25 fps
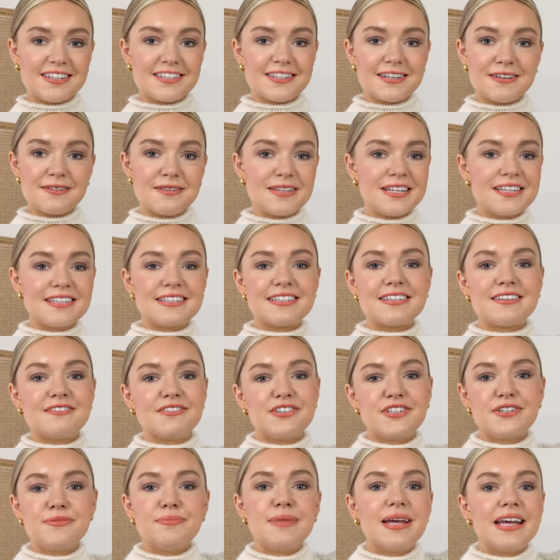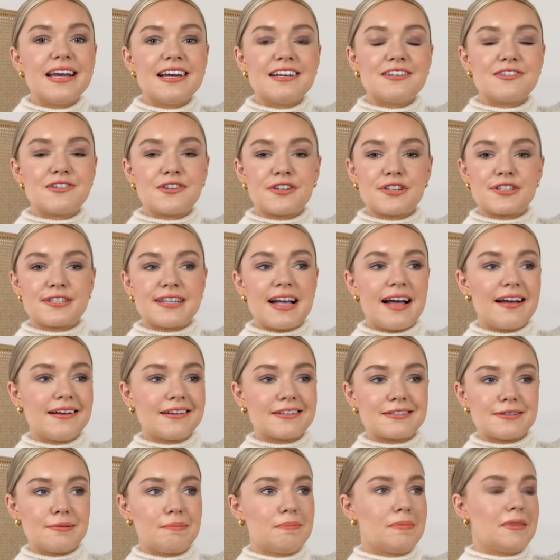So this to me is just
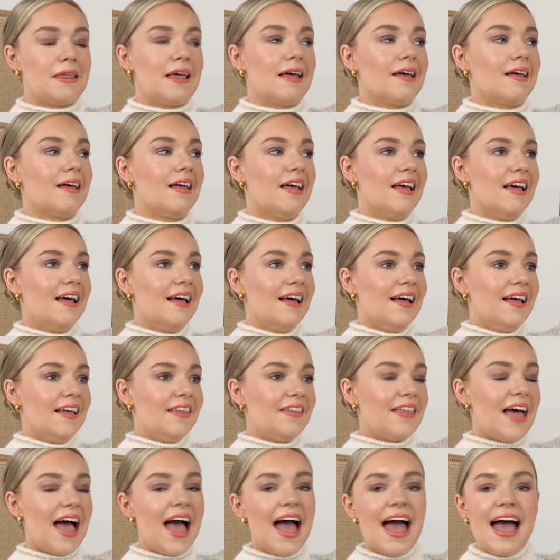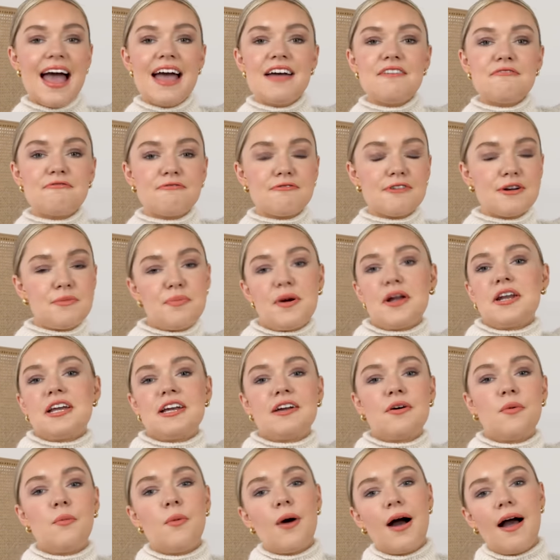like something that everybody
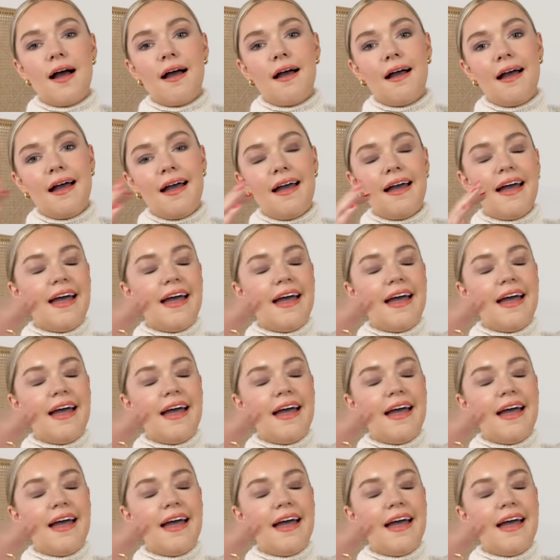can wear at